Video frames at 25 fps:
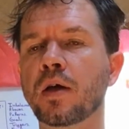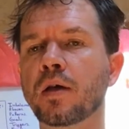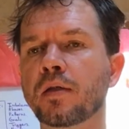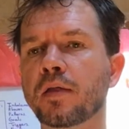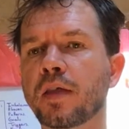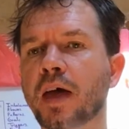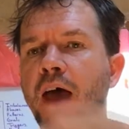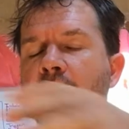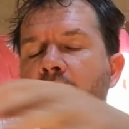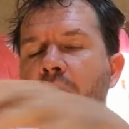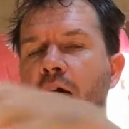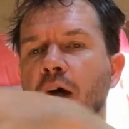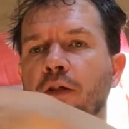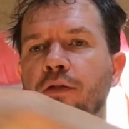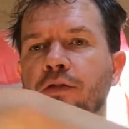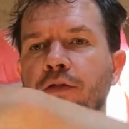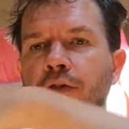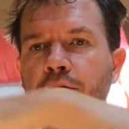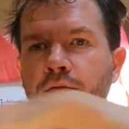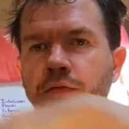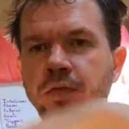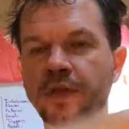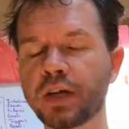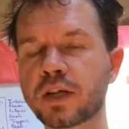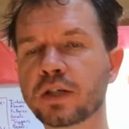The health
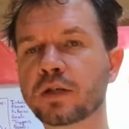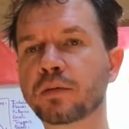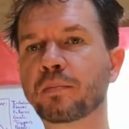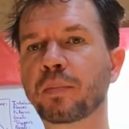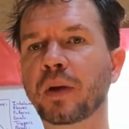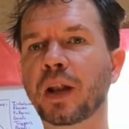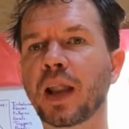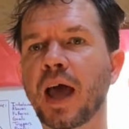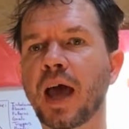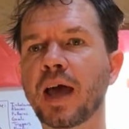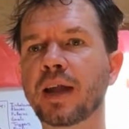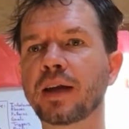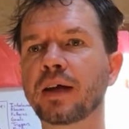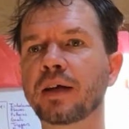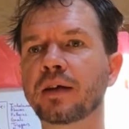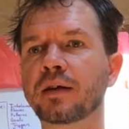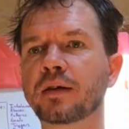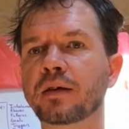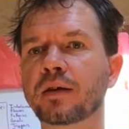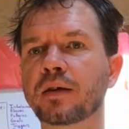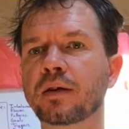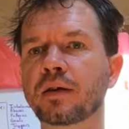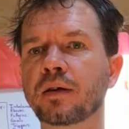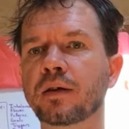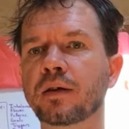of this planet